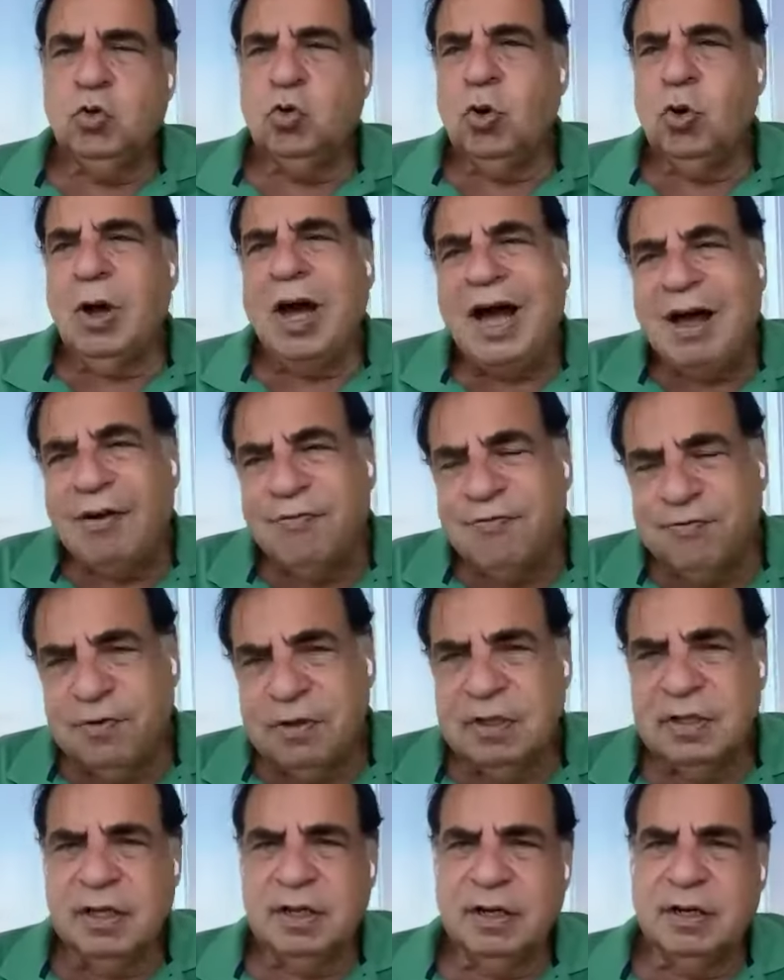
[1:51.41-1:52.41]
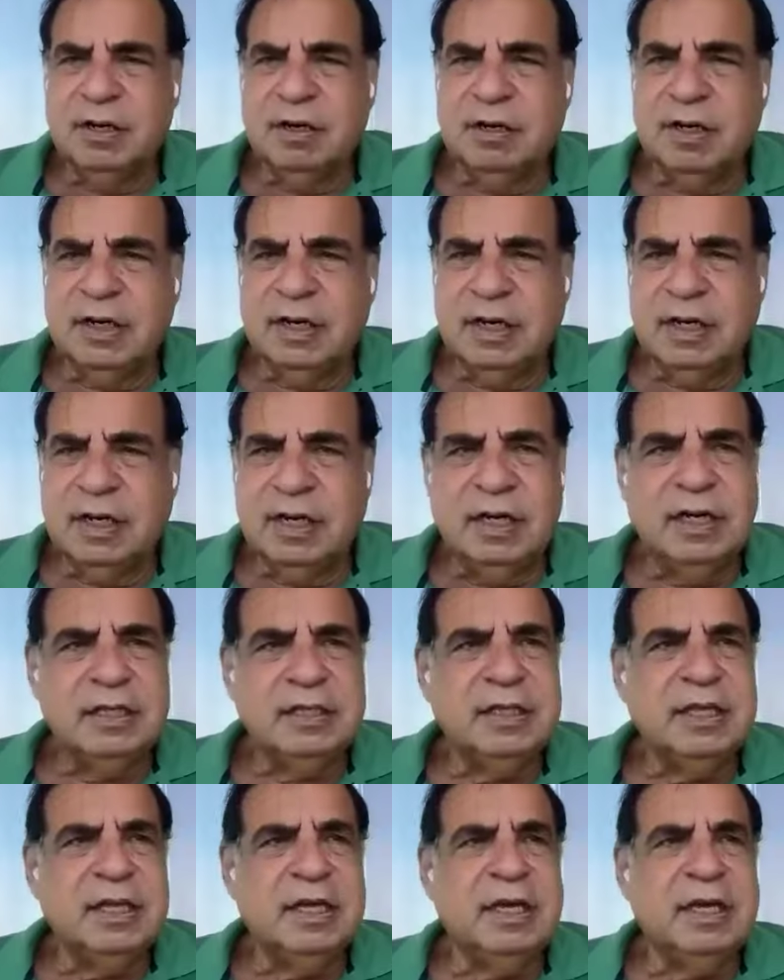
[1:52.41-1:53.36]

to have their,